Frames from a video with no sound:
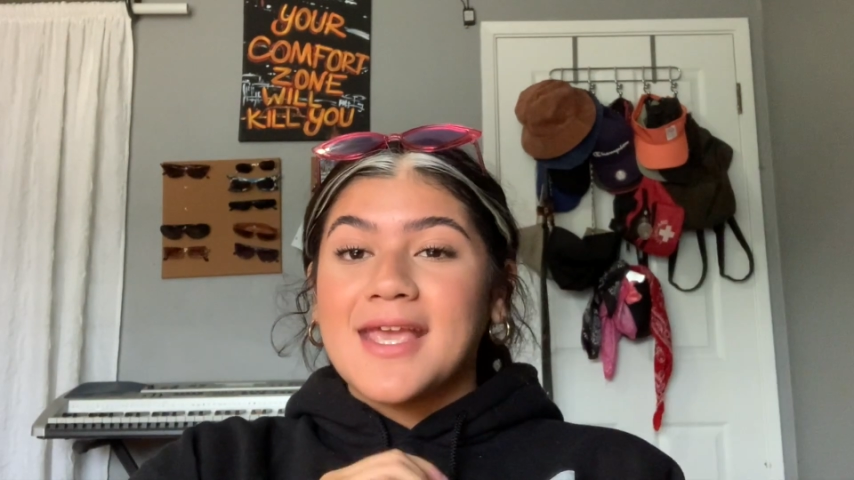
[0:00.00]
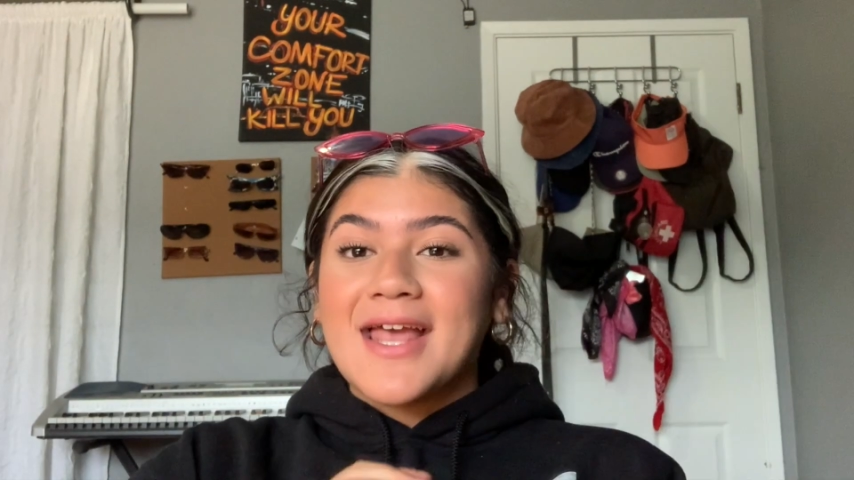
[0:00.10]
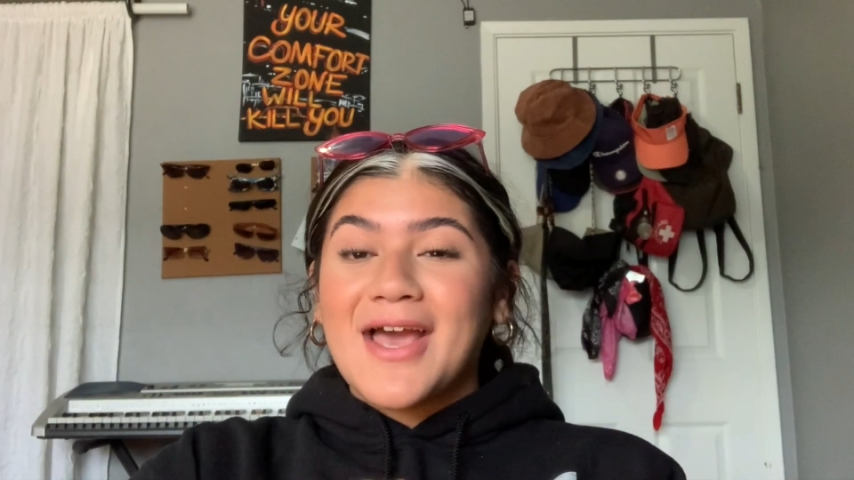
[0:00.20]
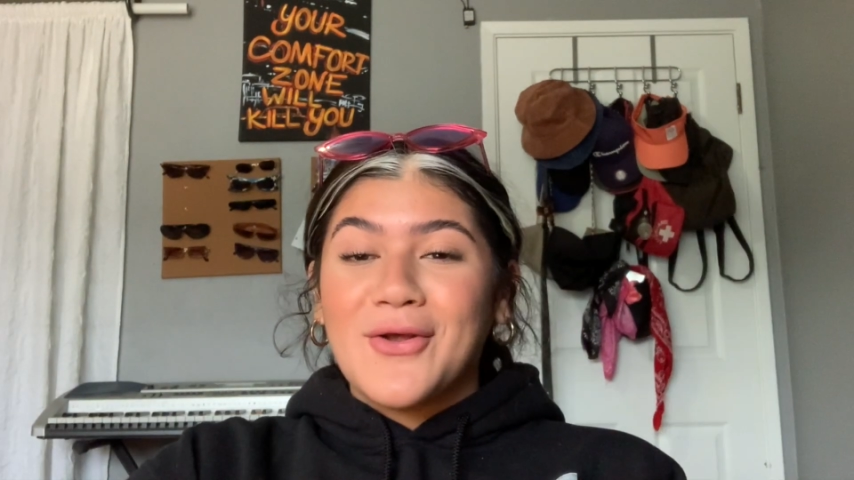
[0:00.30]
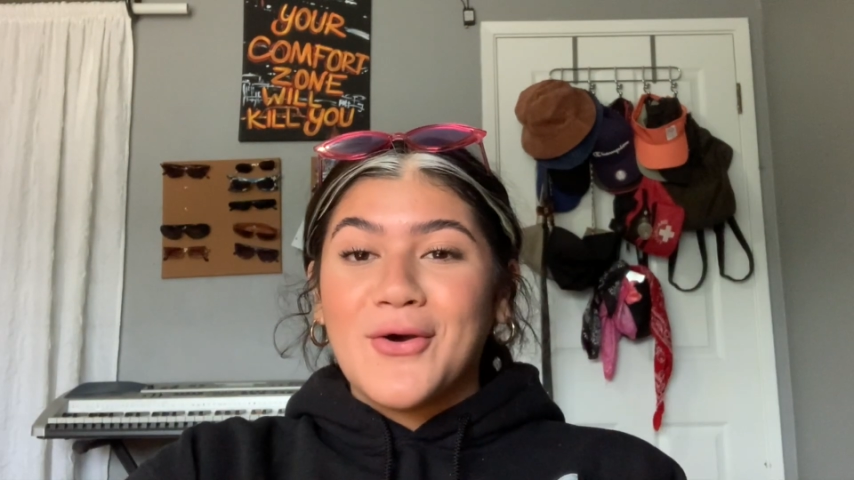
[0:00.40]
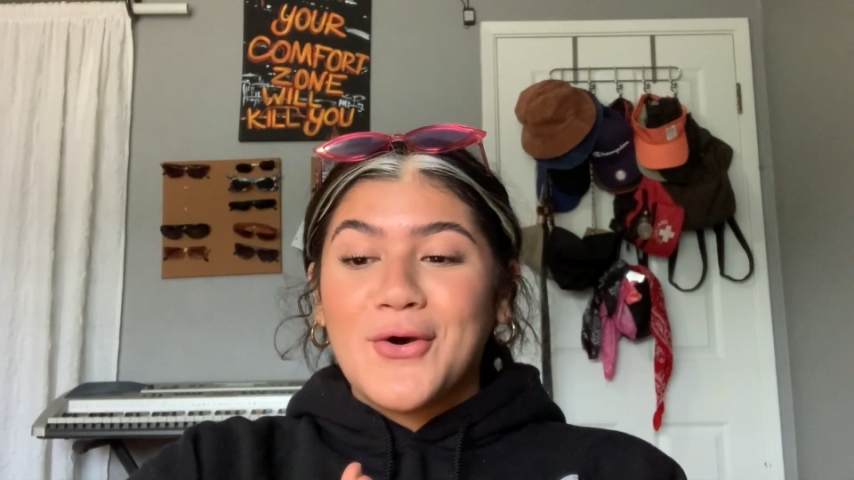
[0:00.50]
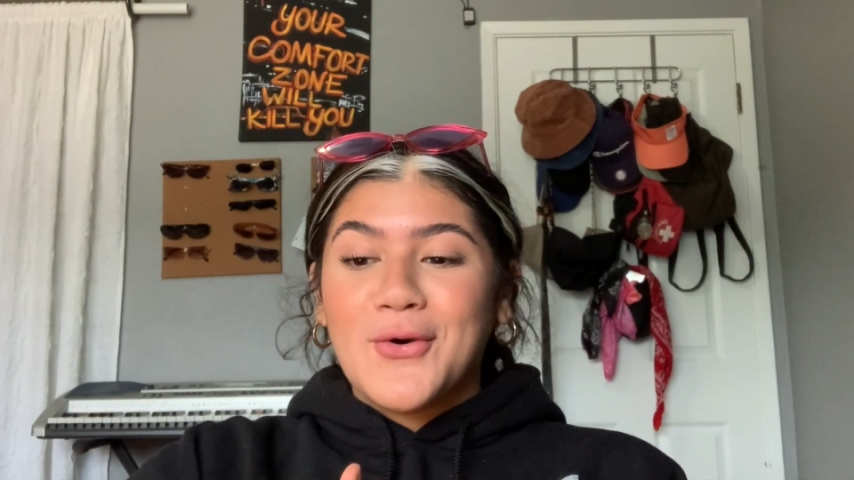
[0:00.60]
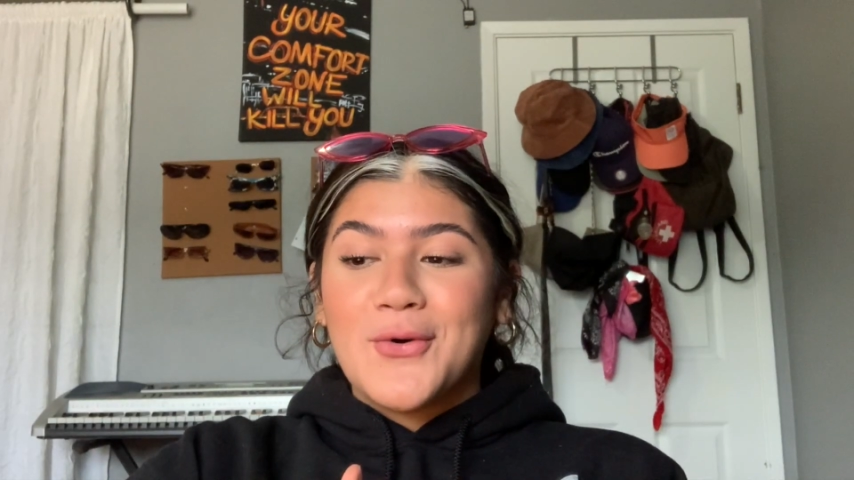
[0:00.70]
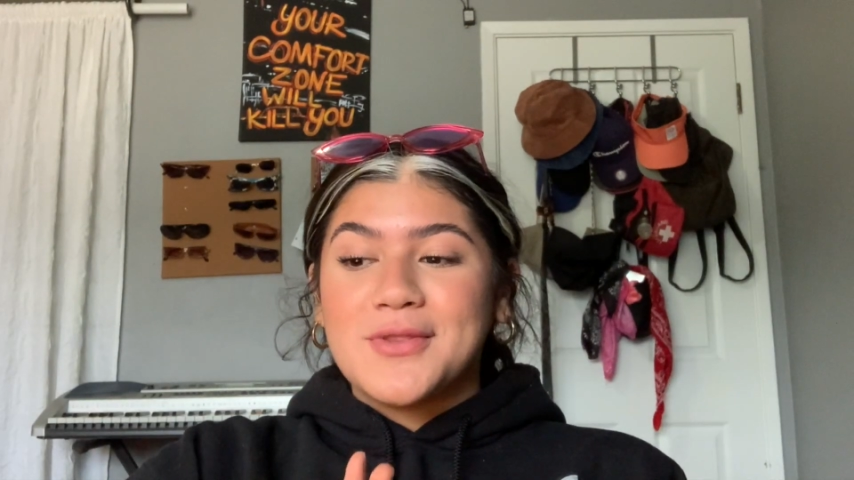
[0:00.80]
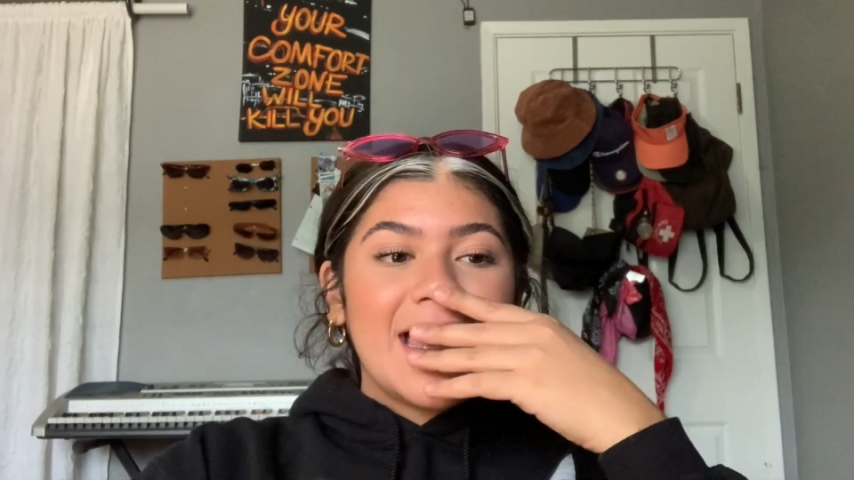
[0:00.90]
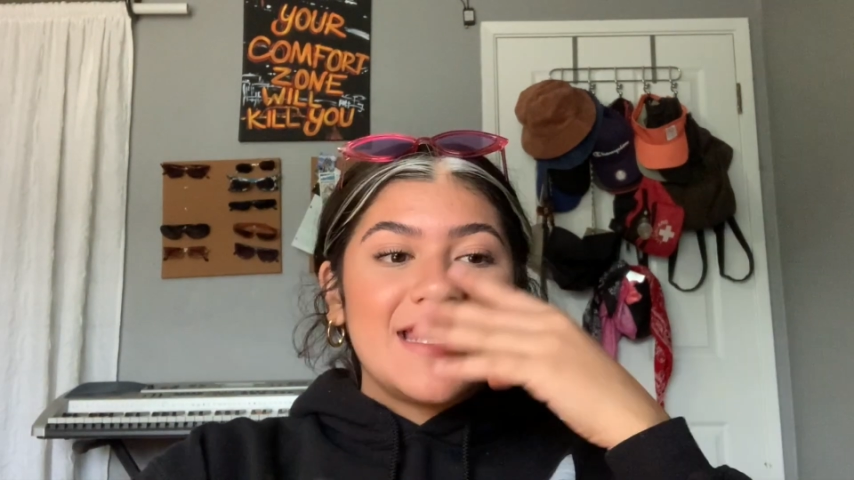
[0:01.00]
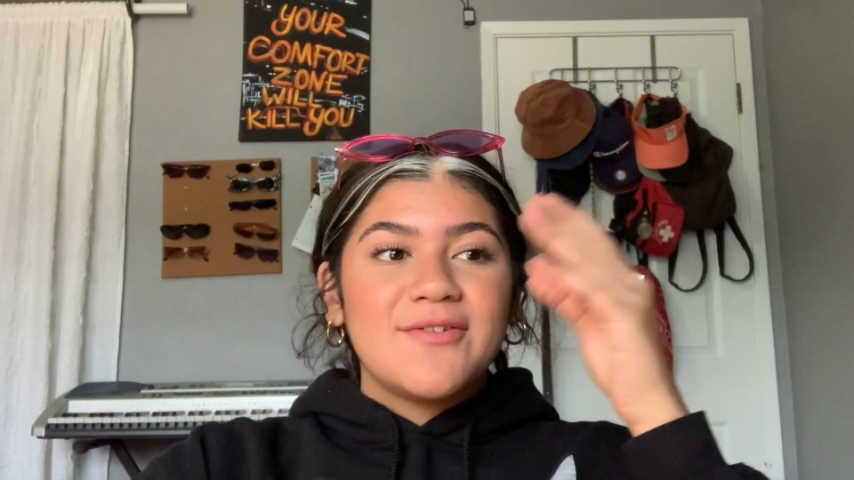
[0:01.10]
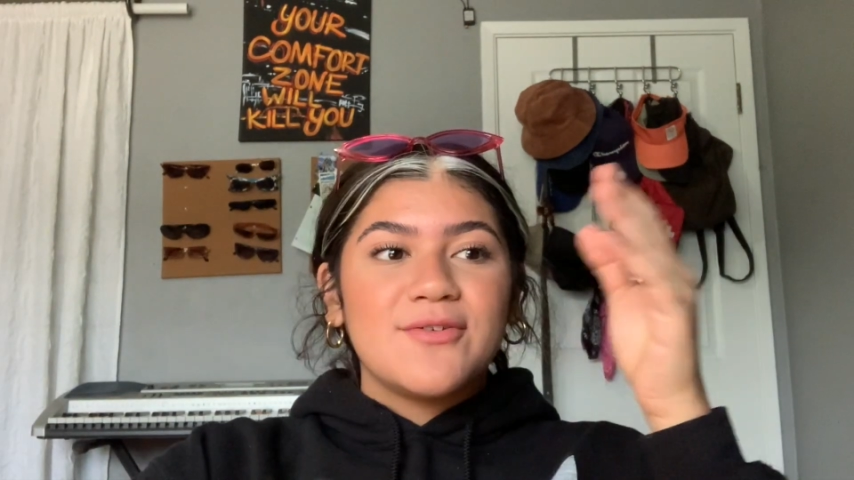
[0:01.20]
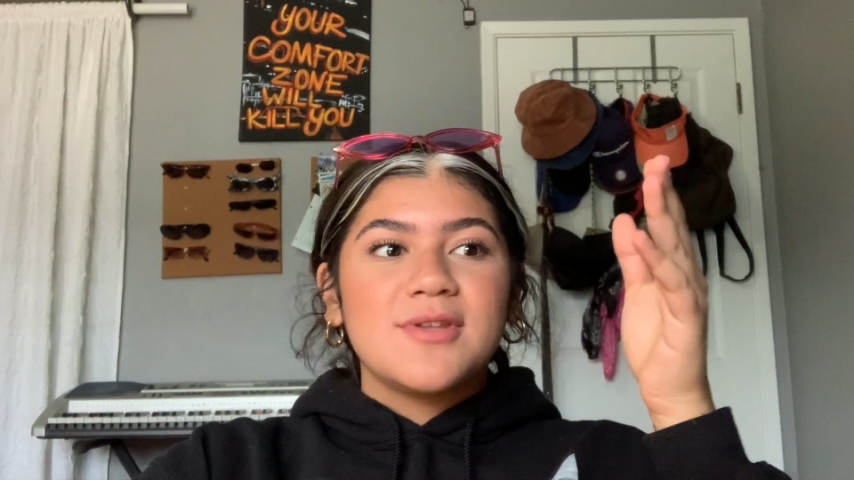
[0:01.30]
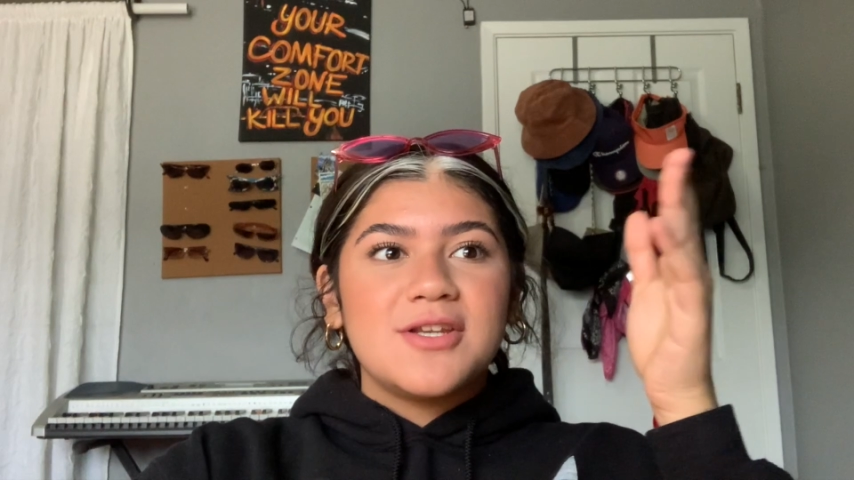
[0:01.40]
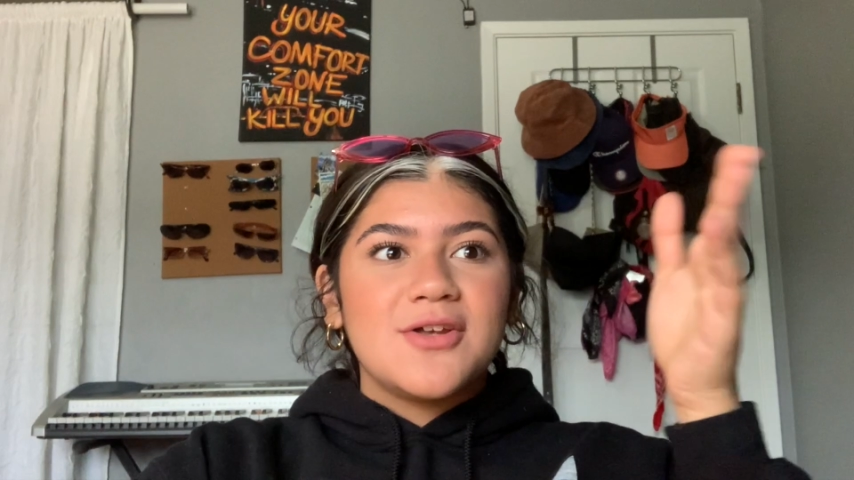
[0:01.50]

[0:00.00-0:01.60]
In Idaho, I never really